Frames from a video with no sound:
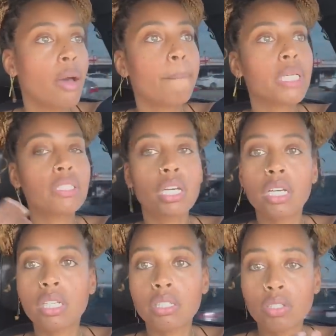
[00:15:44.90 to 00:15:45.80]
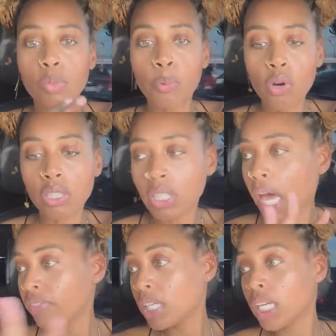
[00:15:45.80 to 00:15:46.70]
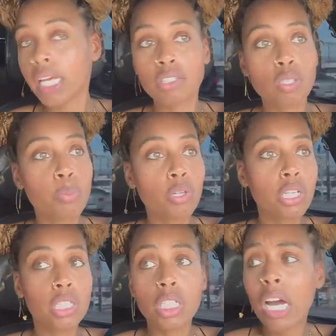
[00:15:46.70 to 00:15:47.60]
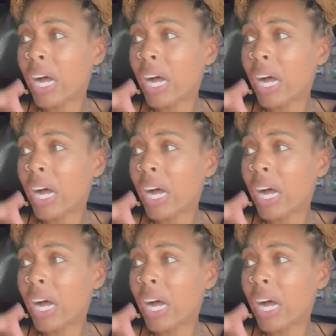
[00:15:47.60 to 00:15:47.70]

but the the sport i really like the sport look